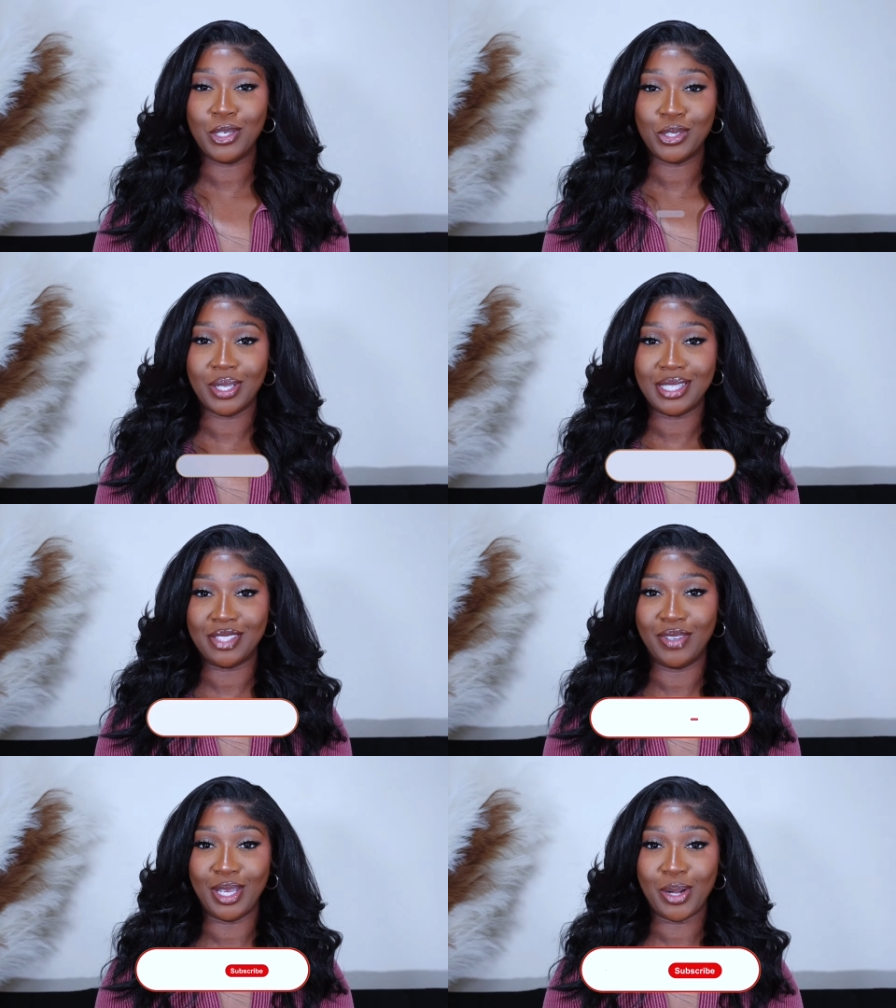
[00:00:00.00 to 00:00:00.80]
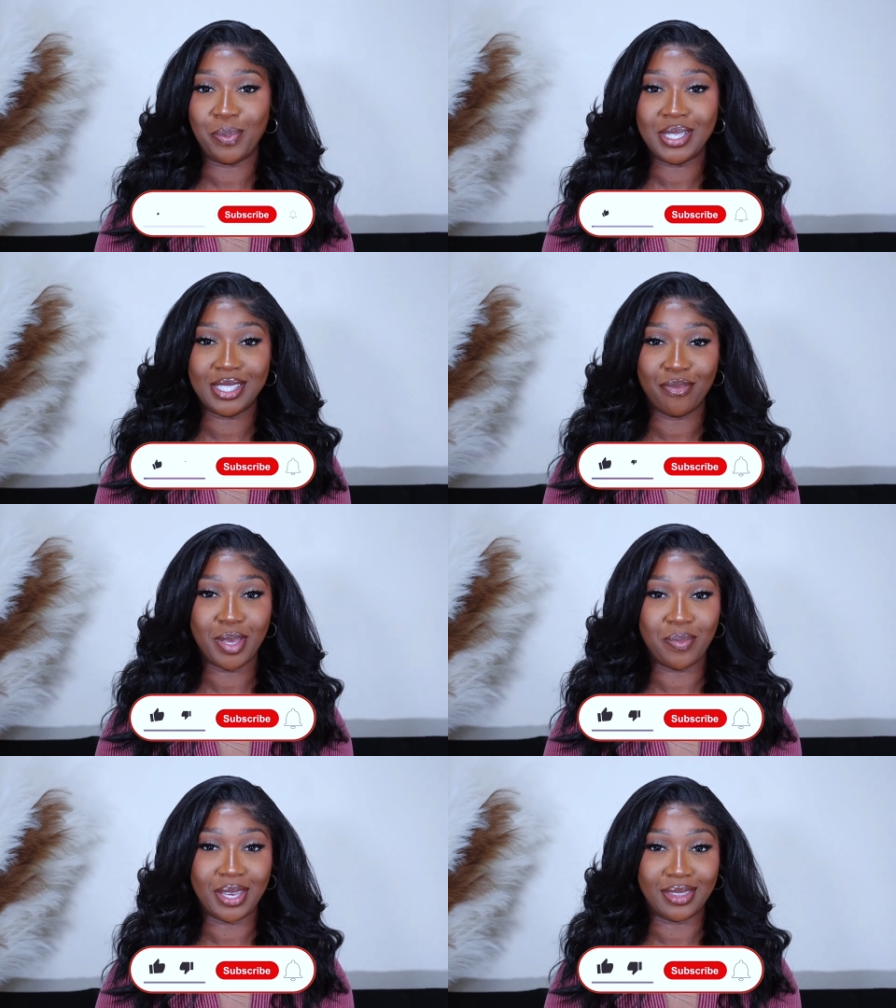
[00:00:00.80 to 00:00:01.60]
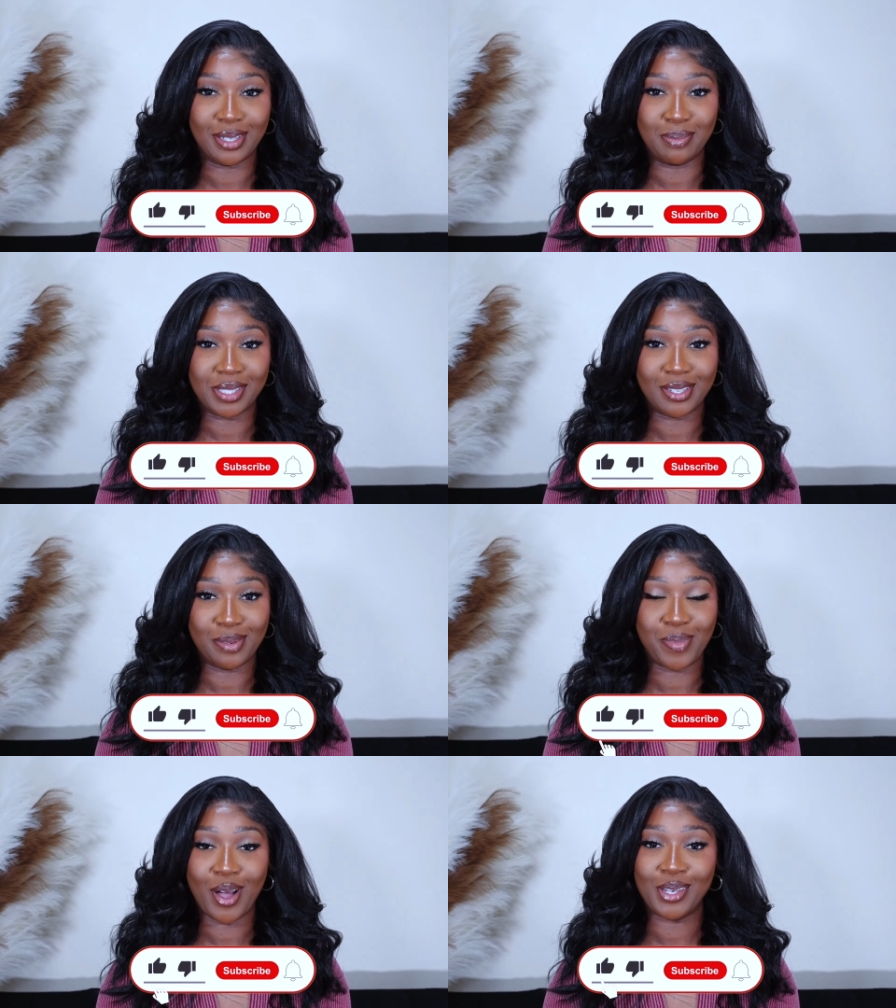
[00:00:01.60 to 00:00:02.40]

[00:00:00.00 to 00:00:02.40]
enjoyed this video please give me a big thumbs up